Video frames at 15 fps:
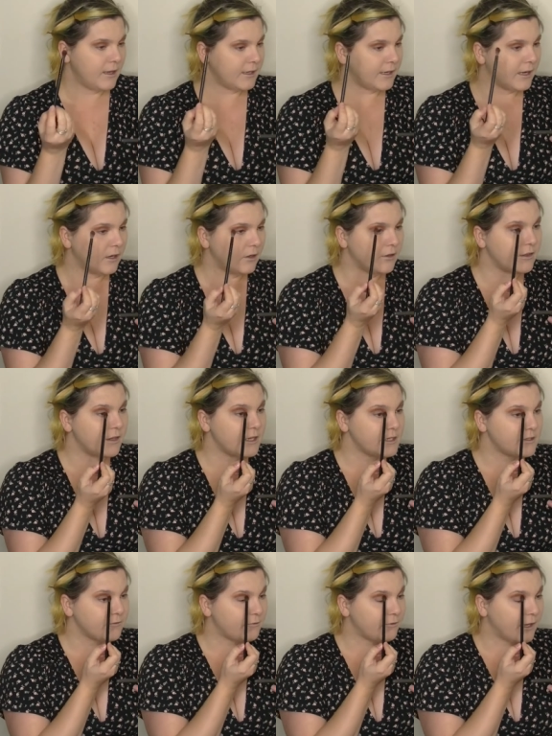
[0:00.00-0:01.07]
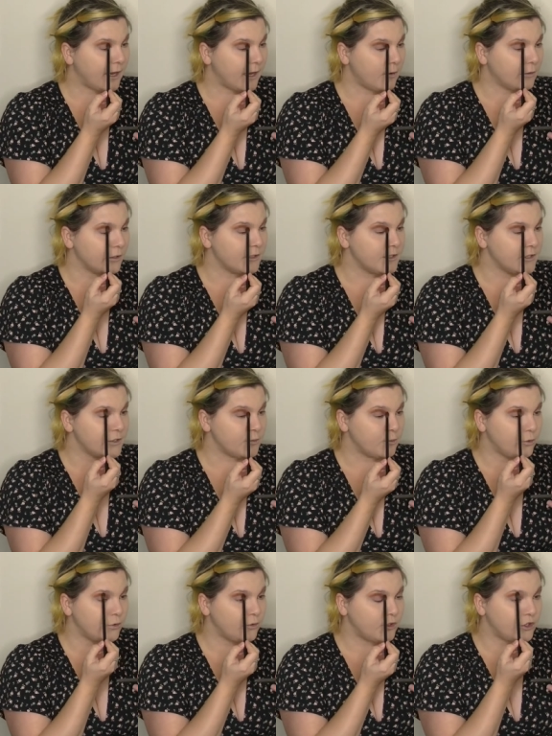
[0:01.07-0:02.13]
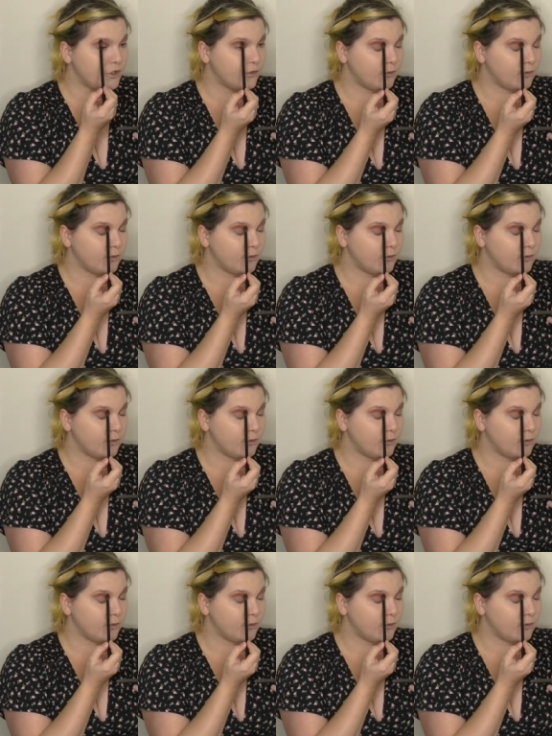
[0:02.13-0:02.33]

Now, these flowers would